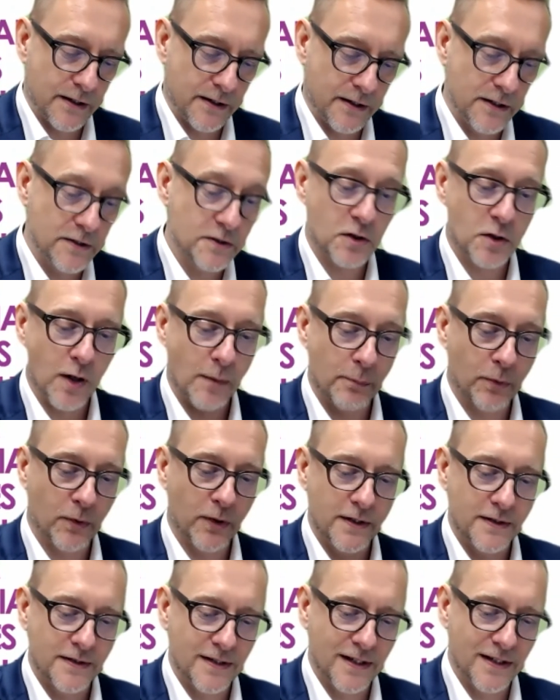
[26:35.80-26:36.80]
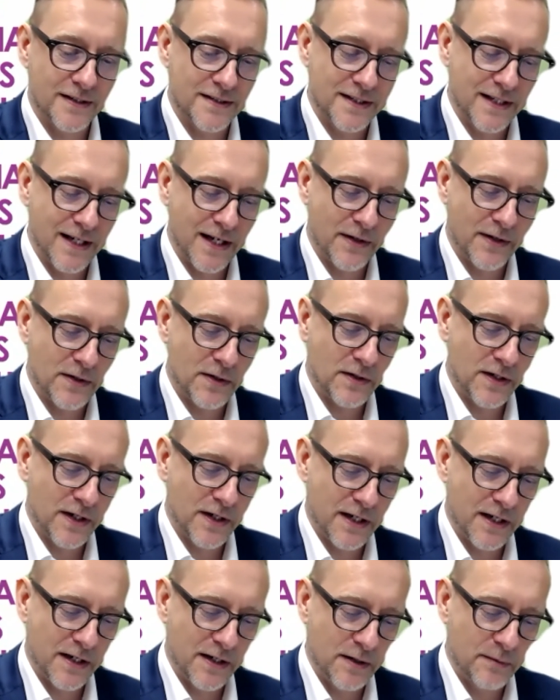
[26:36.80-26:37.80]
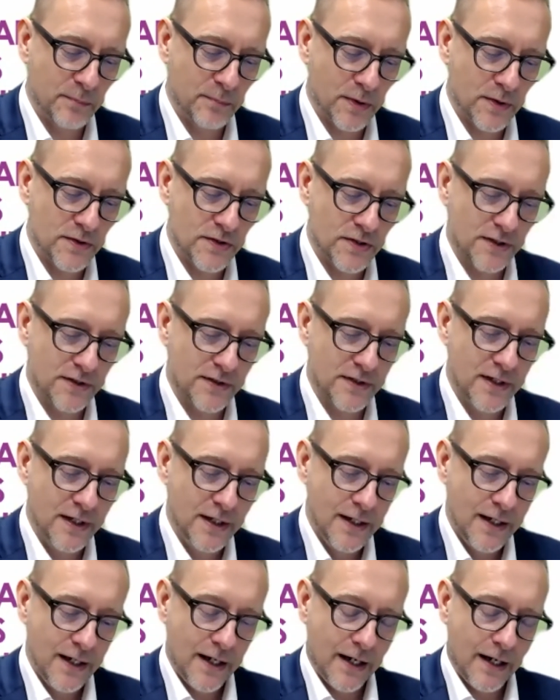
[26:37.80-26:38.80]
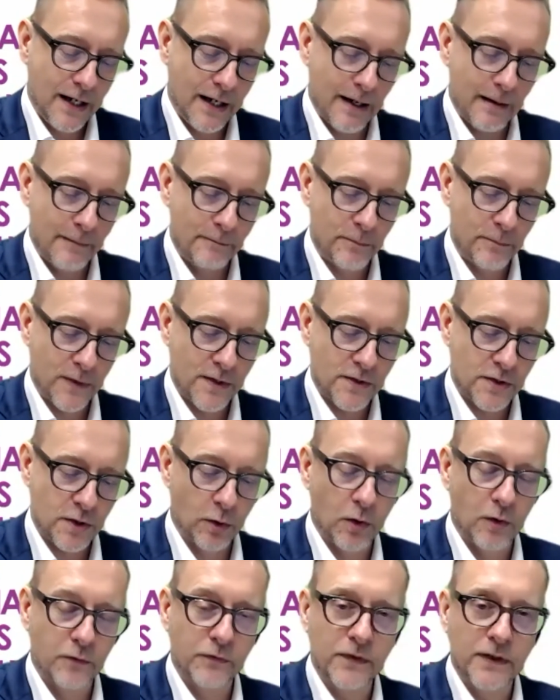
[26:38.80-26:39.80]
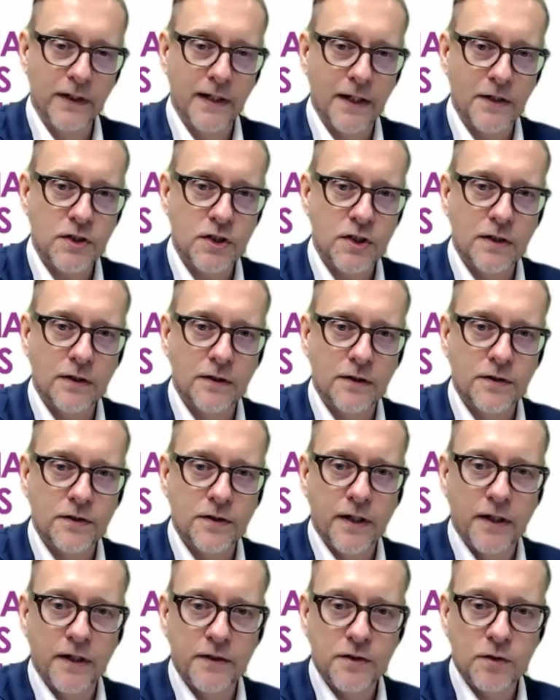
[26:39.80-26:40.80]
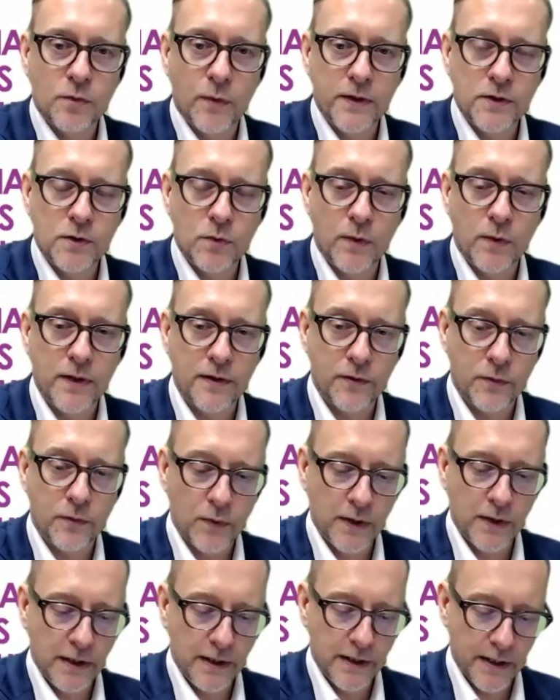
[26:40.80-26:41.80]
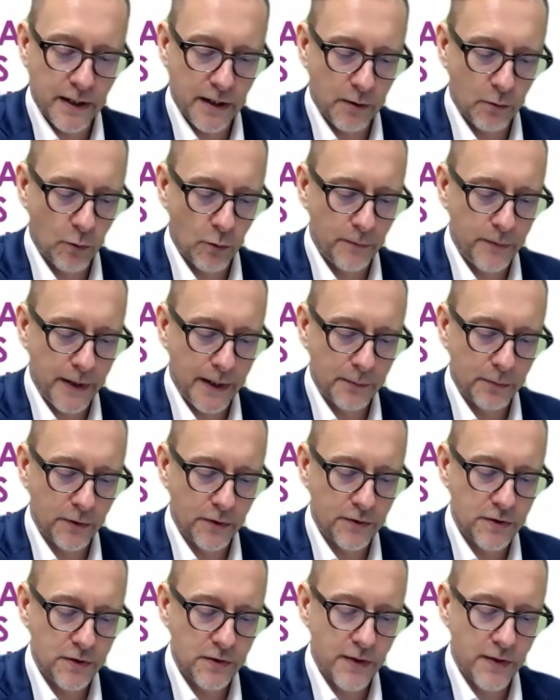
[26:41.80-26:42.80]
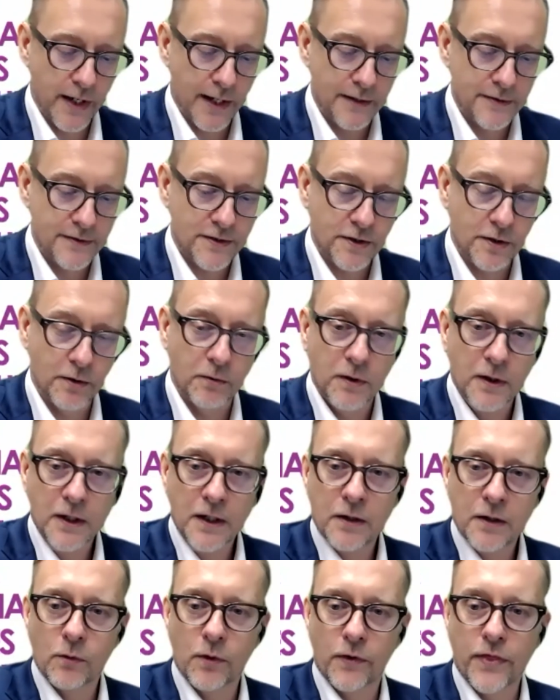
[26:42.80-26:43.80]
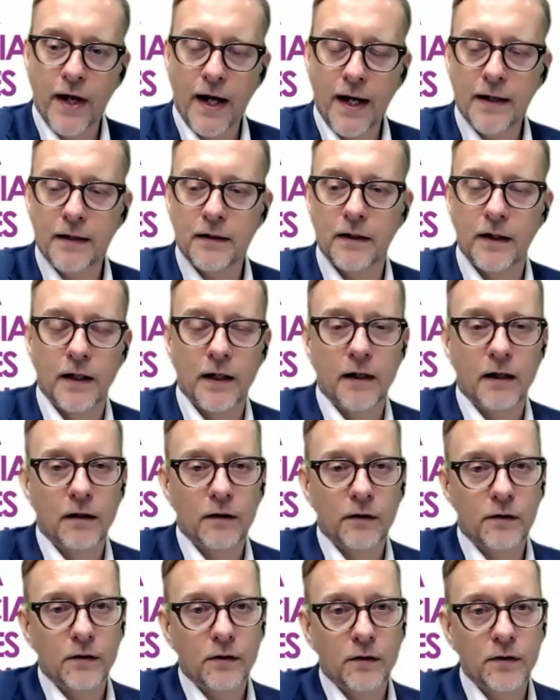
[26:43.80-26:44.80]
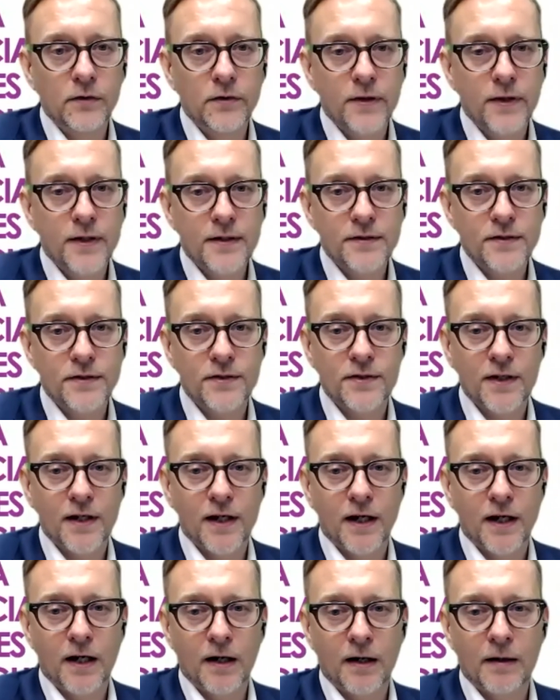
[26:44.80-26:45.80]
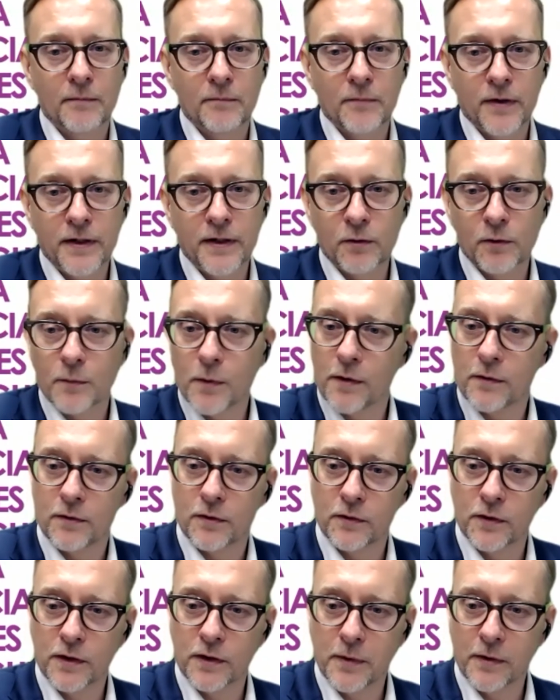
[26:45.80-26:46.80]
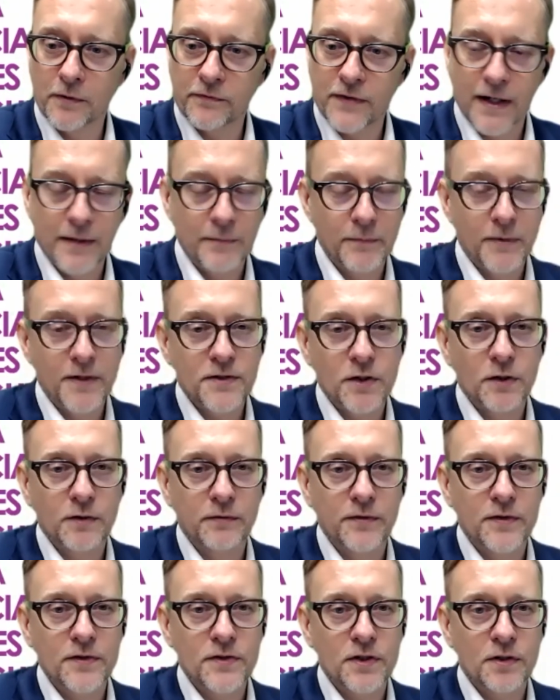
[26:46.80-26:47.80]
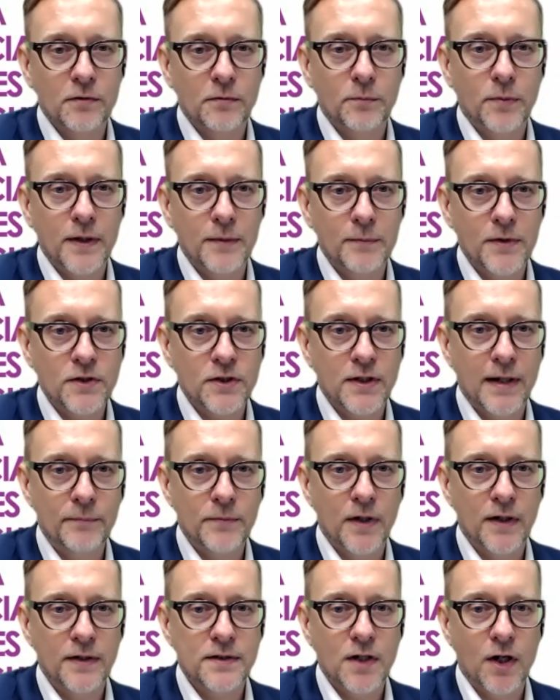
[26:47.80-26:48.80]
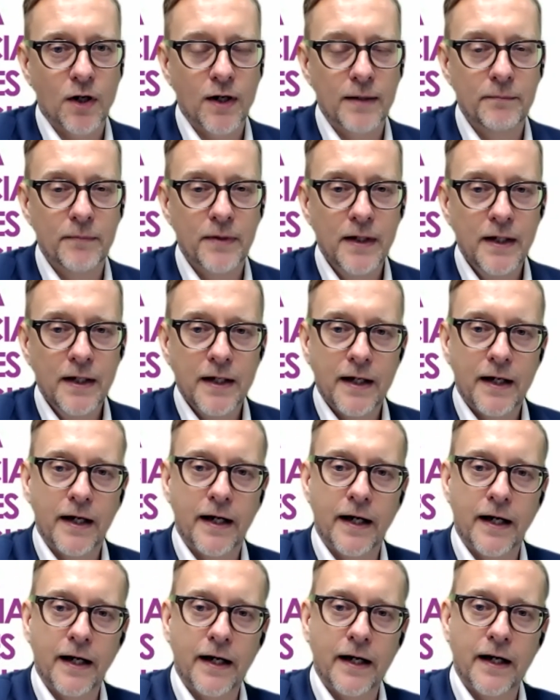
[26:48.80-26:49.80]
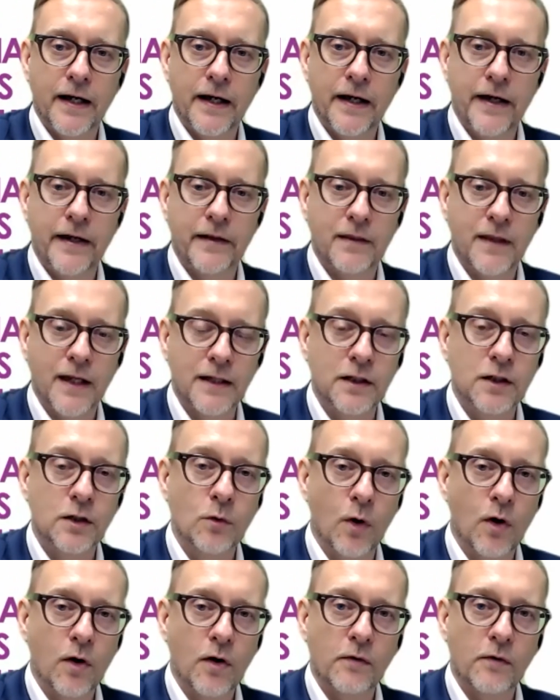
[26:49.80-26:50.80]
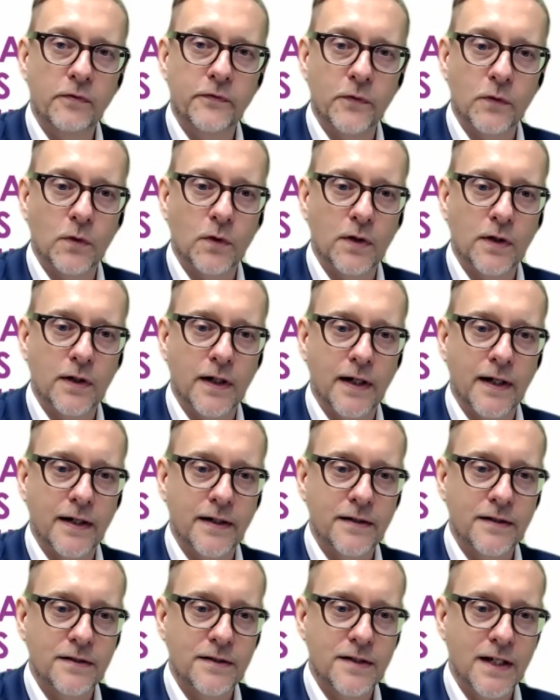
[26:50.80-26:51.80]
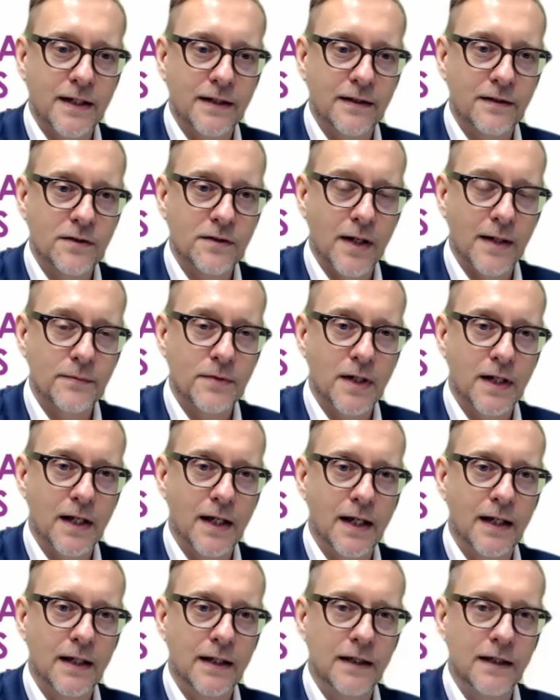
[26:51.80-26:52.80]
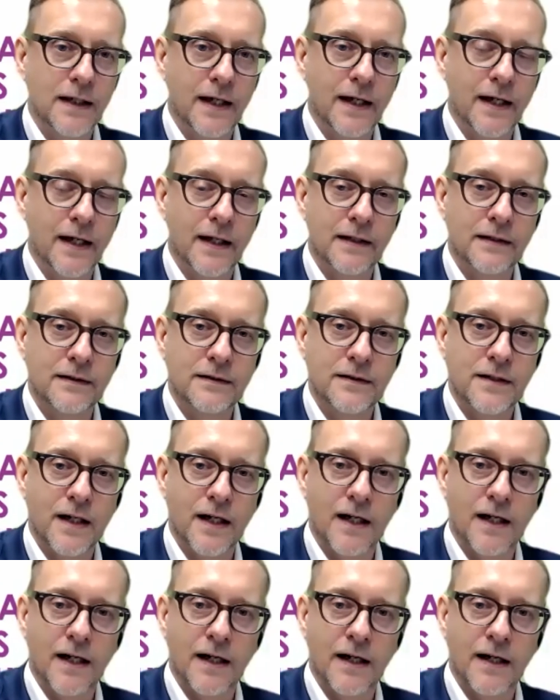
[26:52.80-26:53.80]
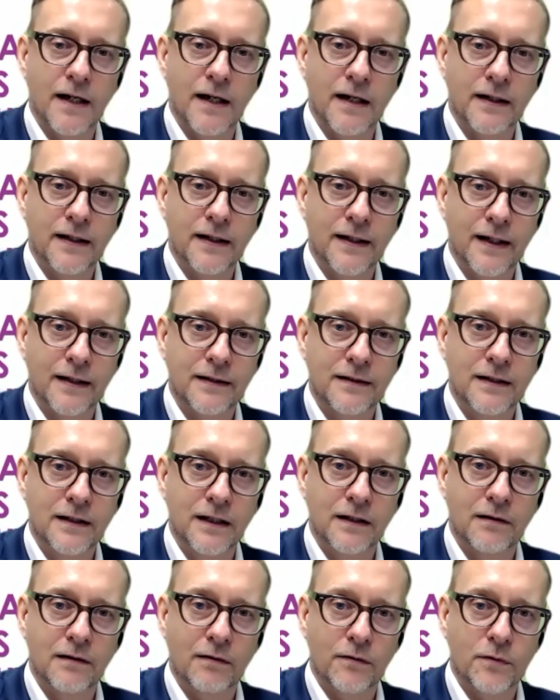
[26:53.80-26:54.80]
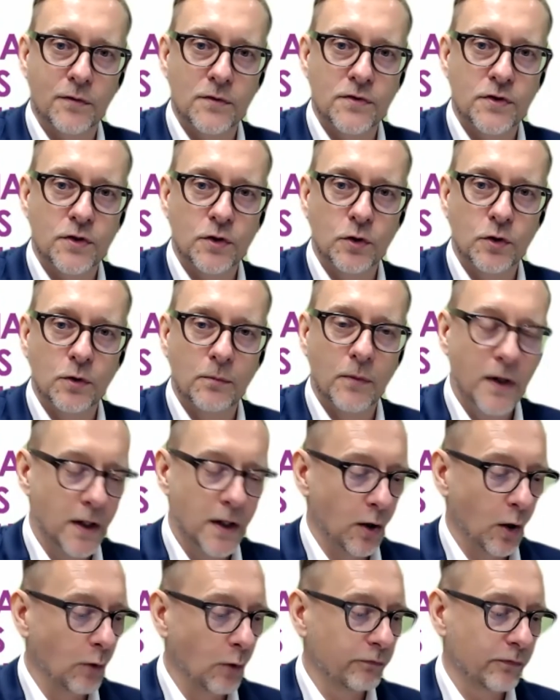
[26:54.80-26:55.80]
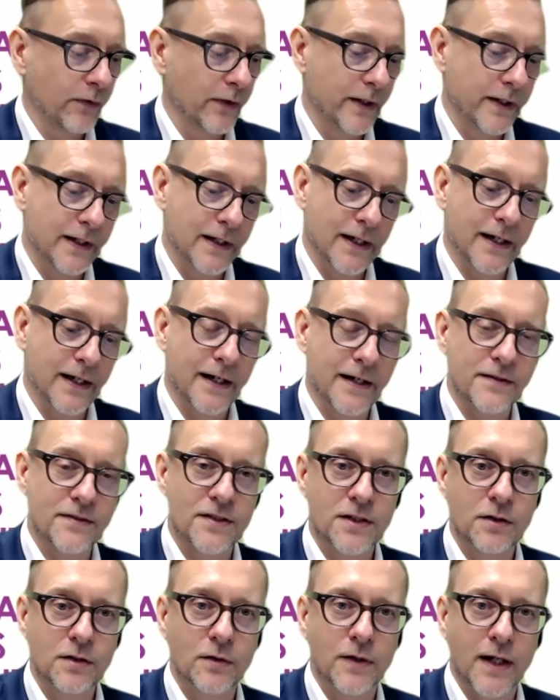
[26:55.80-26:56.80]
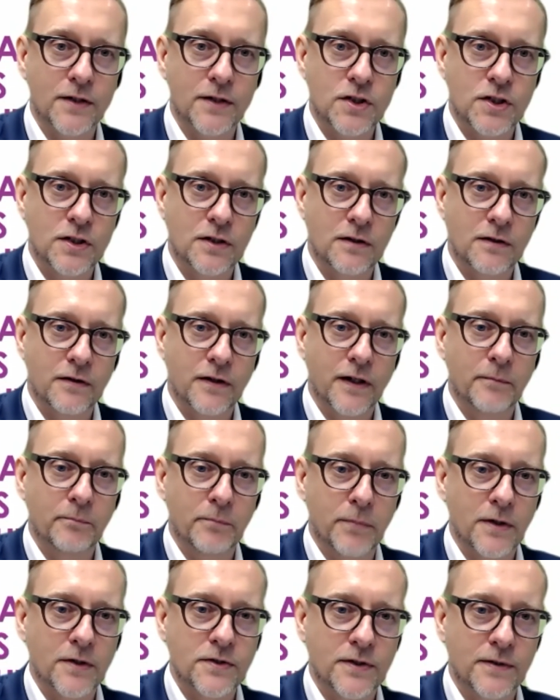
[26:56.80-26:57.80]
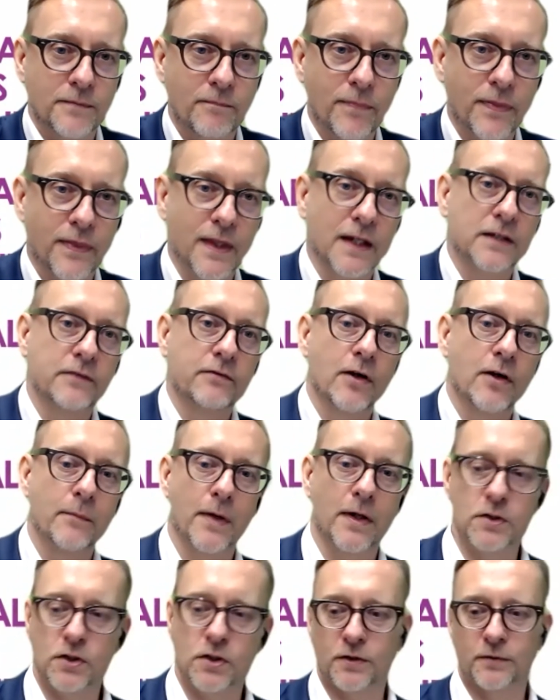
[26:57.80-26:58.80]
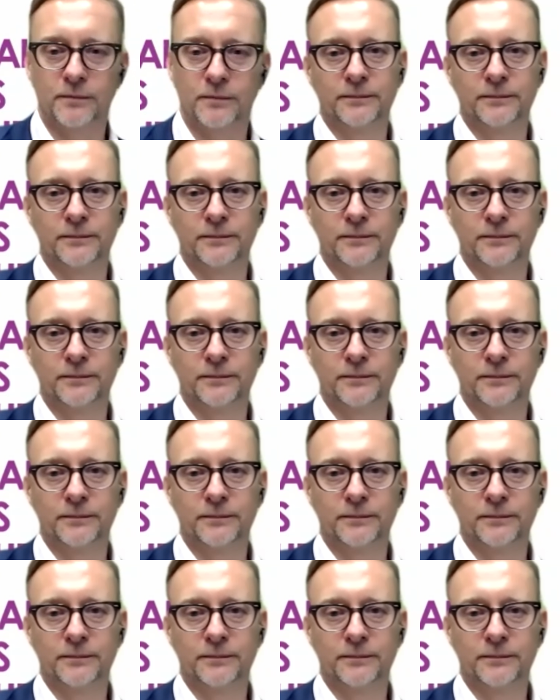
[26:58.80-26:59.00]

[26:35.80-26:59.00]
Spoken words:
interoperate together in person. So hopefully next year in 2023, we'll be able to do that. So with that, I'll conclude this. I think we're only about 5 minutes over, so pretty much kept on time. And thank you all for taking the time today and connecting in through Zoom. Hopefully see you next year in person. Thank you very much.